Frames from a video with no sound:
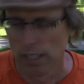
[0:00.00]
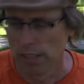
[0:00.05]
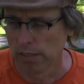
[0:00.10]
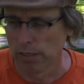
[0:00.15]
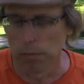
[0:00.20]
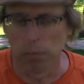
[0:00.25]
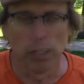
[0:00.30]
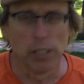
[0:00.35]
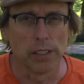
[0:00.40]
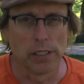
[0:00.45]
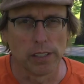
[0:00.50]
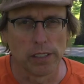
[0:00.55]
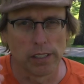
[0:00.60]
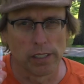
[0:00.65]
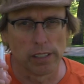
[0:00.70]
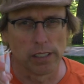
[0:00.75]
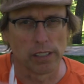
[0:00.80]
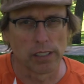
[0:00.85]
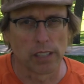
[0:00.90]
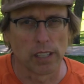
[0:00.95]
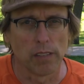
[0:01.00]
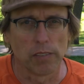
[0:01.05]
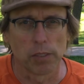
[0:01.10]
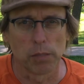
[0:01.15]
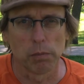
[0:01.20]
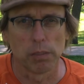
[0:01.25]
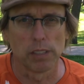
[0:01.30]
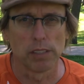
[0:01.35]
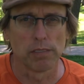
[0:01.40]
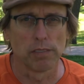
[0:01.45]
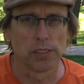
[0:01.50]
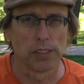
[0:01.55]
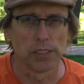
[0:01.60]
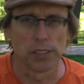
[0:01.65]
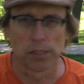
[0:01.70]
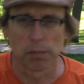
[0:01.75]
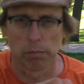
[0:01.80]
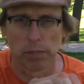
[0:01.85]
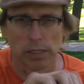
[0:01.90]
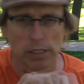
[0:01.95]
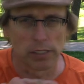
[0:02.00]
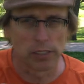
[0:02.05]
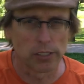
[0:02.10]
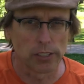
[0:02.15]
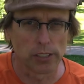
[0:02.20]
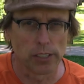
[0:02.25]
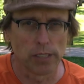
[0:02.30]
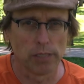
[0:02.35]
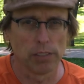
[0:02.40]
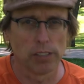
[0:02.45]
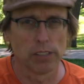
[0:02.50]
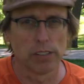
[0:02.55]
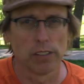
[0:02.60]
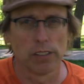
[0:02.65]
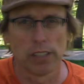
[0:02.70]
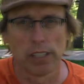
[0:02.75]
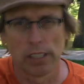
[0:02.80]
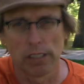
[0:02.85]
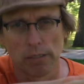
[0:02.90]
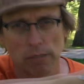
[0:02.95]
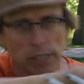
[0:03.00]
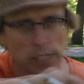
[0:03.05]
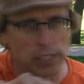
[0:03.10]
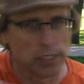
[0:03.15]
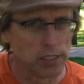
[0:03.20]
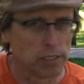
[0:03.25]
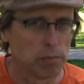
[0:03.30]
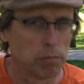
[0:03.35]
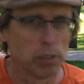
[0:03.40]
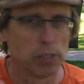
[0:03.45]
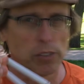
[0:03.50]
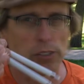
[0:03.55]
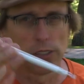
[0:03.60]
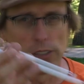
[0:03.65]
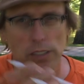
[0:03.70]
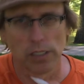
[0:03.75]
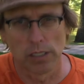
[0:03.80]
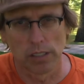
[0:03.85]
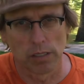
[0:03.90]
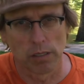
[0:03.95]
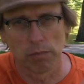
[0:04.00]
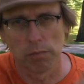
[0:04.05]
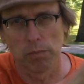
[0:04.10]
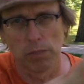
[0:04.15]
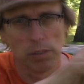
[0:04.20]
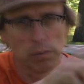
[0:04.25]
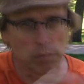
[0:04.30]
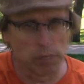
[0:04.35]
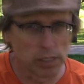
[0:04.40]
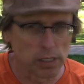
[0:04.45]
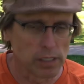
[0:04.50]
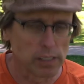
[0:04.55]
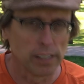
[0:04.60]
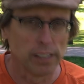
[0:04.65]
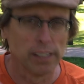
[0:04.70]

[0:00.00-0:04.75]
familiar or comfortable at first, but it sure gives you a lot of range of motion, movement,